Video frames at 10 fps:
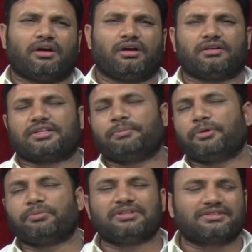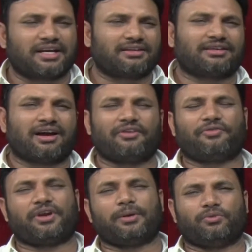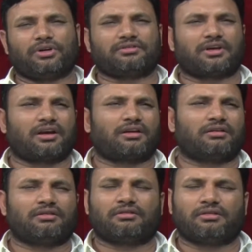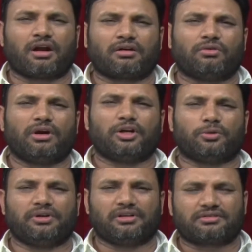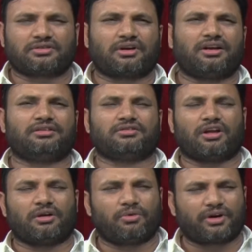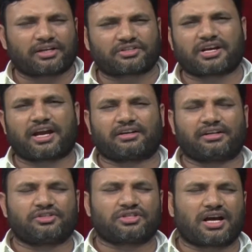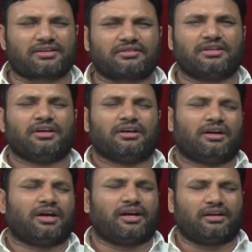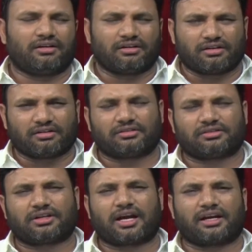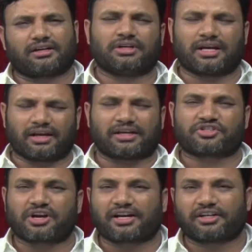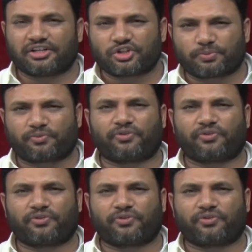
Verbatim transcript: uh, some people says ah, frameworks are not going to be installed it's all about extracting jars and uh, collect, extracting zip